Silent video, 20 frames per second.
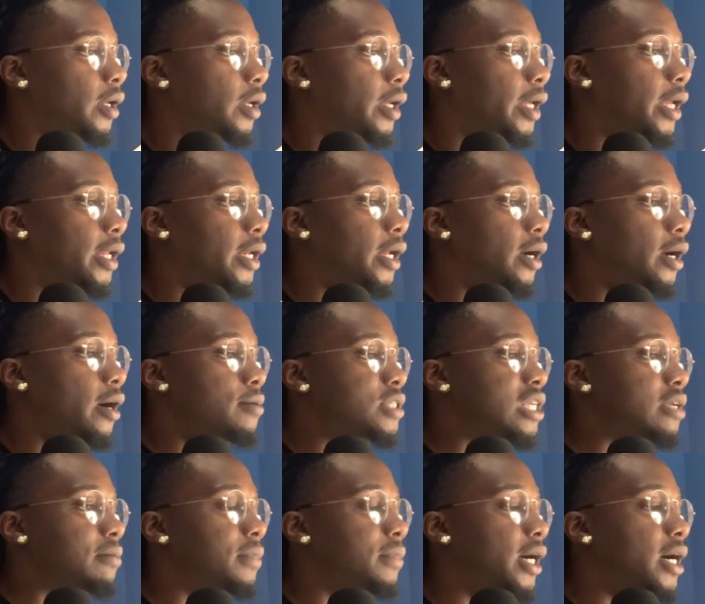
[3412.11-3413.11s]
And
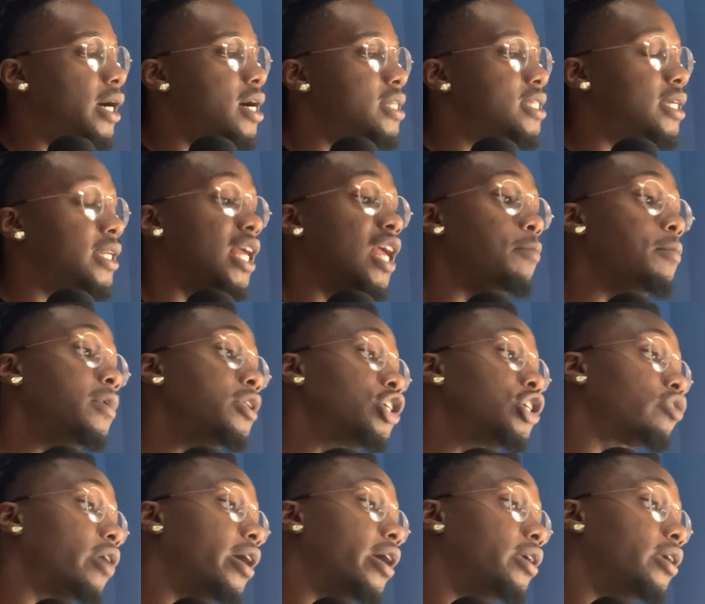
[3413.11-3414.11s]
to the
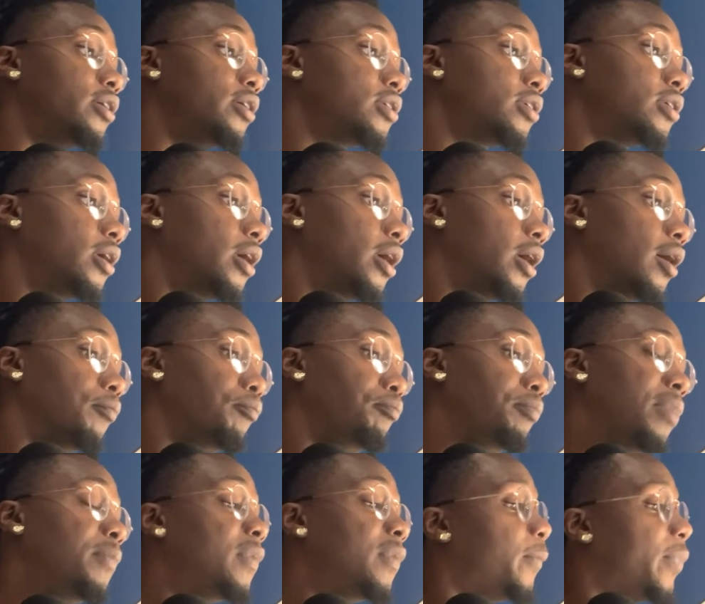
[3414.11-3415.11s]
administrators, be
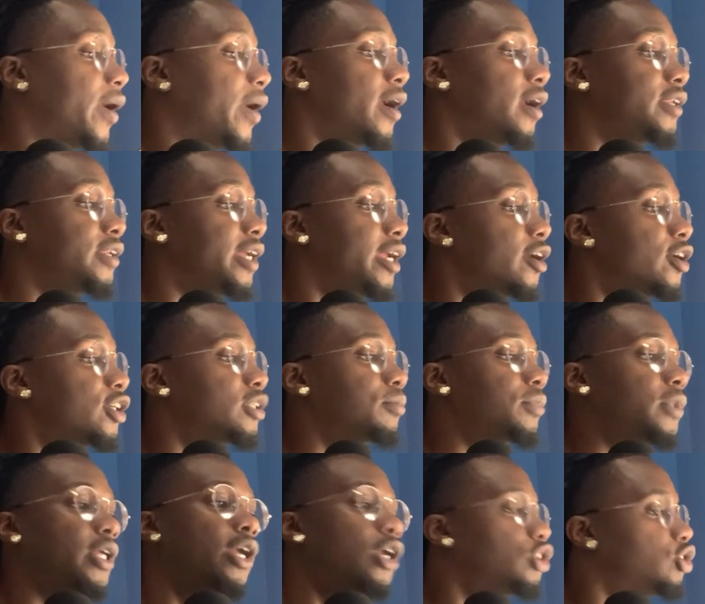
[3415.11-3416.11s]
prepared to hear some
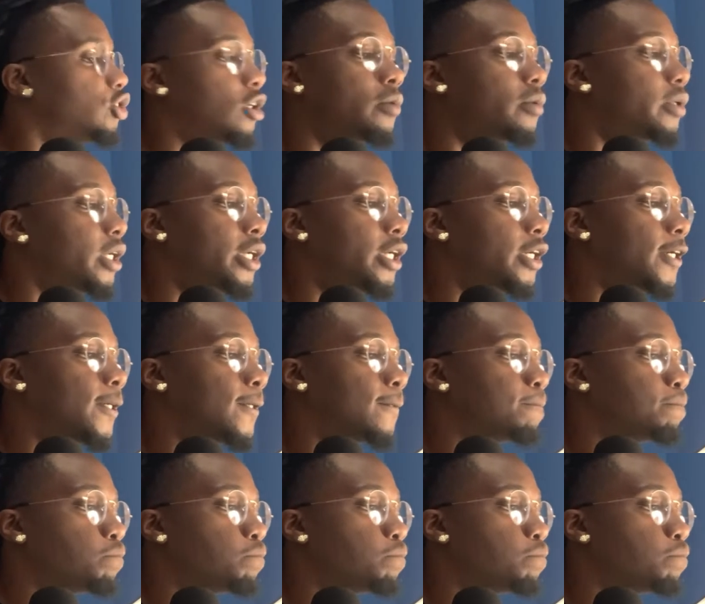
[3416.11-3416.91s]
things you don't want to hear.